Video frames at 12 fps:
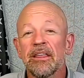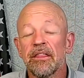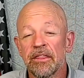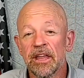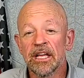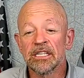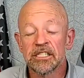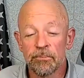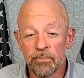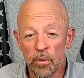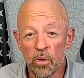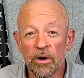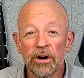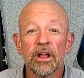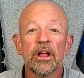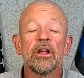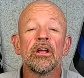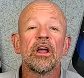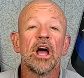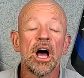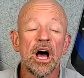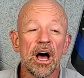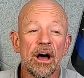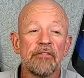the support
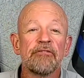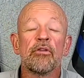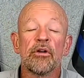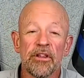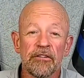for